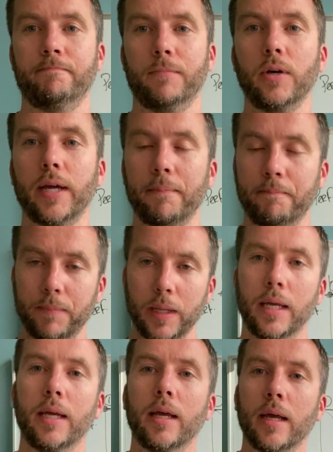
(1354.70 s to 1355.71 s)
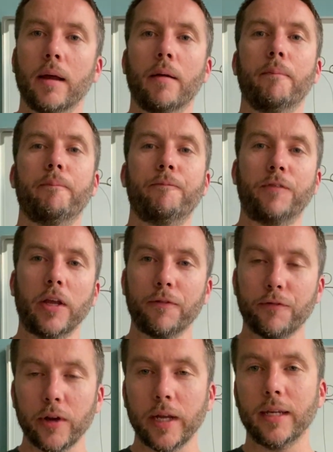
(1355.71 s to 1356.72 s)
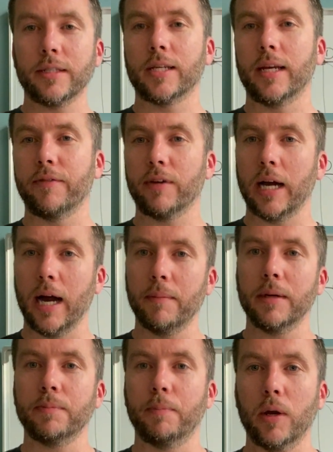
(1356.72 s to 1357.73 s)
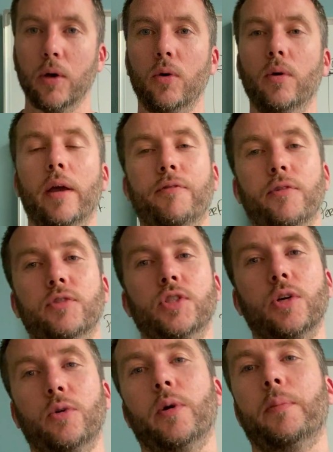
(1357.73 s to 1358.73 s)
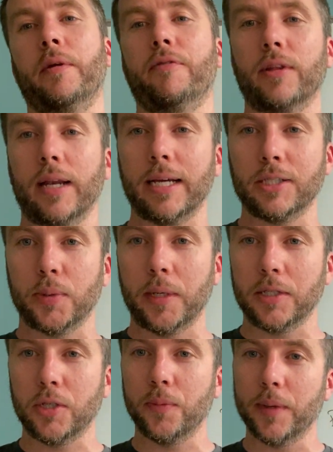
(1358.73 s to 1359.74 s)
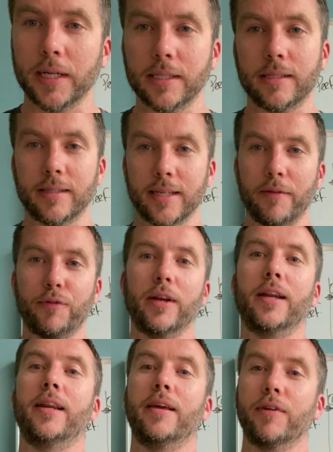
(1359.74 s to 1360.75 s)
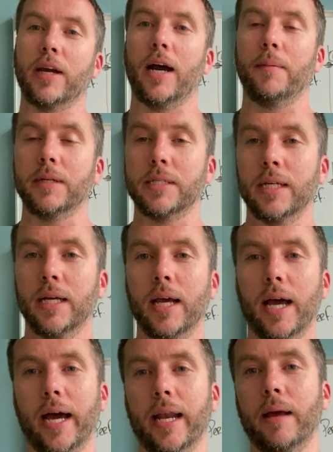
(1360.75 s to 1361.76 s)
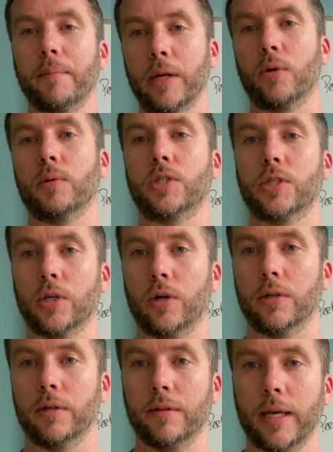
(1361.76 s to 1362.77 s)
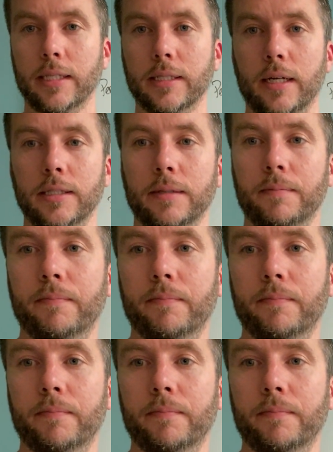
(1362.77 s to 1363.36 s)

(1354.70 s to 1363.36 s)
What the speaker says: Okay. Feel free to leave a comment below. If you've stuck with me for the last 22 minutes, definitely leave a comment and let me know what you thought. Thanks, guys.